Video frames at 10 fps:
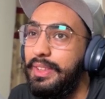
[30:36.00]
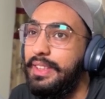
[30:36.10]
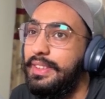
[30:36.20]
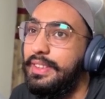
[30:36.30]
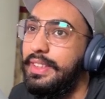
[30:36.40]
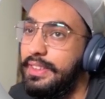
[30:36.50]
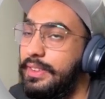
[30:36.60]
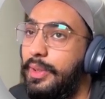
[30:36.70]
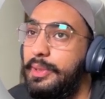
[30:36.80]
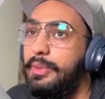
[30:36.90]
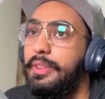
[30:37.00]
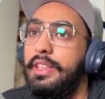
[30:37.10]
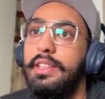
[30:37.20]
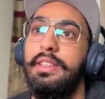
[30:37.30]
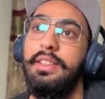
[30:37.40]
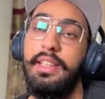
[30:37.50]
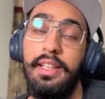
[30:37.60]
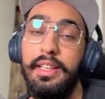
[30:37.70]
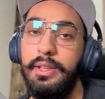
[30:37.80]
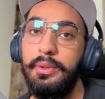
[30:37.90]
to this is also in the
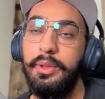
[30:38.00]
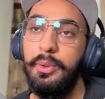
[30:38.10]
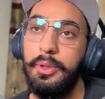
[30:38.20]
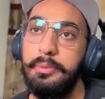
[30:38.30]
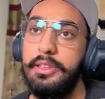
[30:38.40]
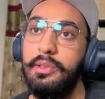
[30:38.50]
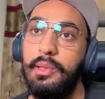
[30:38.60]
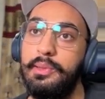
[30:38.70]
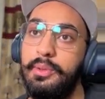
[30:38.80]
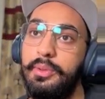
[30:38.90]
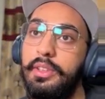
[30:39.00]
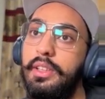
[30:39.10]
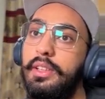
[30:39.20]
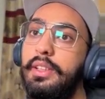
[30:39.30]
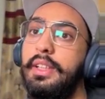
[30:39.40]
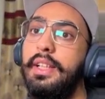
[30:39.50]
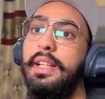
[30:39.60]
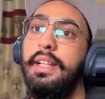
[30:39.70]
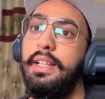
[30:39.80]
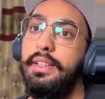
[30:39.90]
link to the code base is also
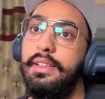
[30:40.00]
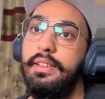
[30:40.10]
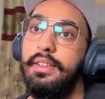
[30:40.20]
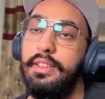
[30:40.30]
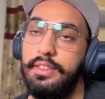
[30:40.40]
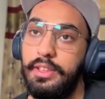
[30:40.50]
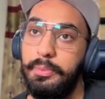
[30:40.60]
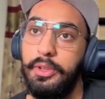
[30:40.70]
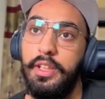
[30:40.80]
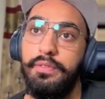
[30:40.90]
in the description.